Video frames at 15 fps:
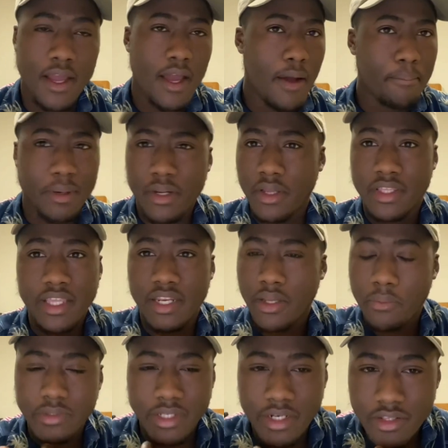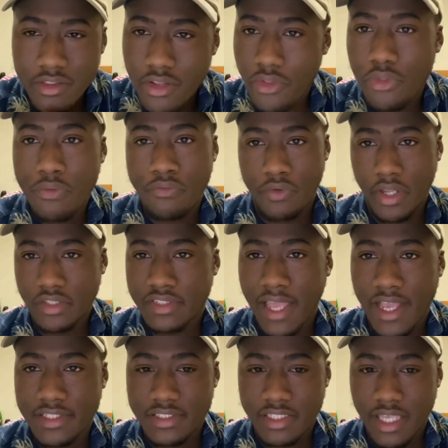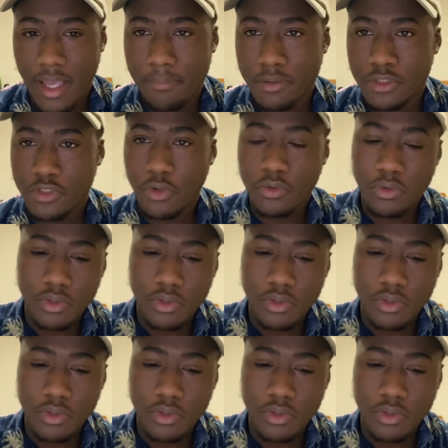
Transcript: But again, it was another fantastic episode.